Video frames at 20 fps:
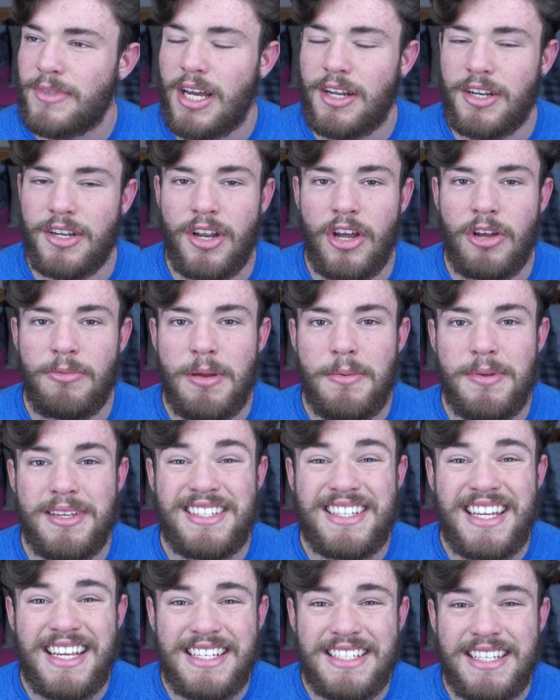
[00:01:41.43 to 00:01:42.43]
I don't know, maybe
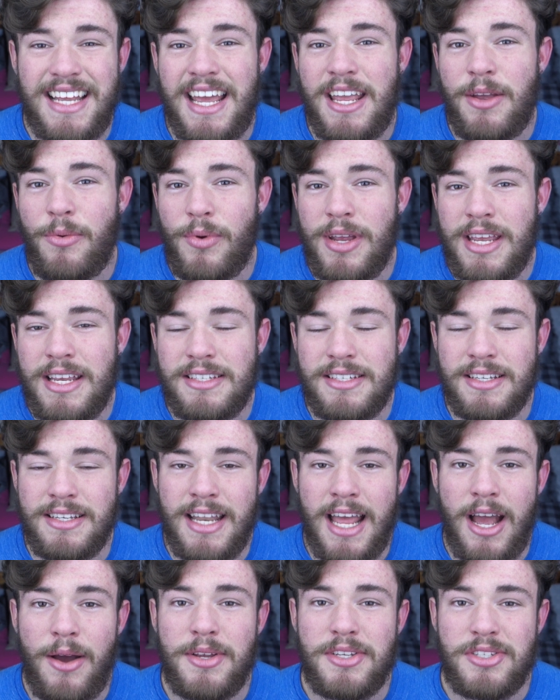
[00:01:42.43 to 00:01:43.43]
6 to 8 weeks,
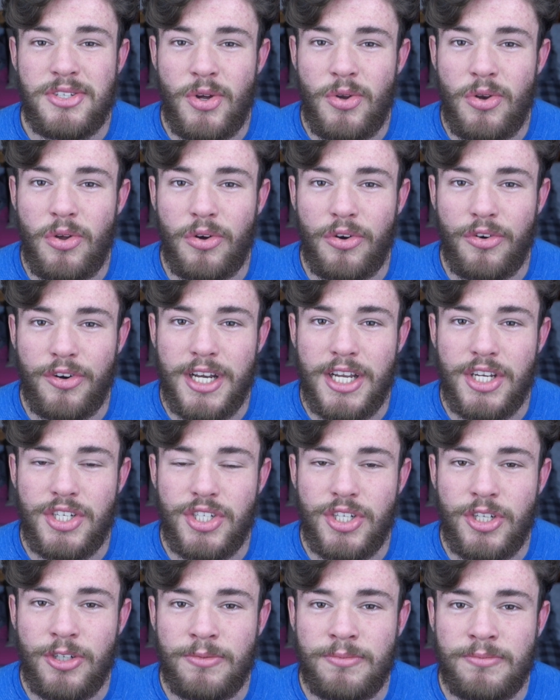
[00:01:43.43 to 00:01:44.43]
and now it's no longer an
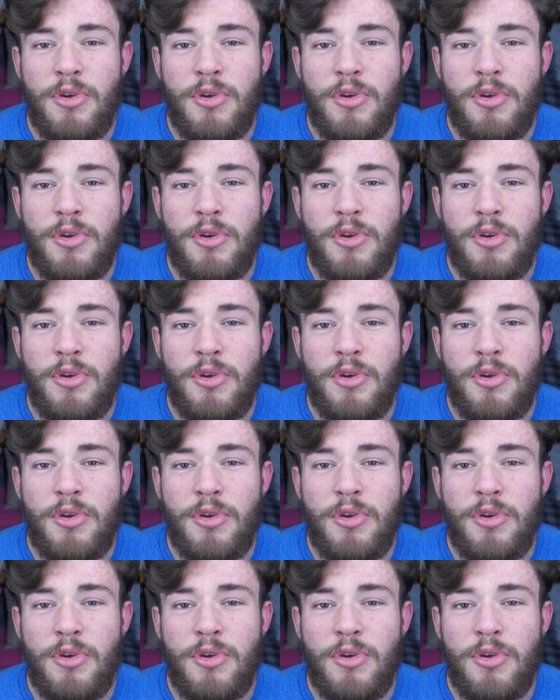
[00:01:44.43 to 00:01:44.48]
issue.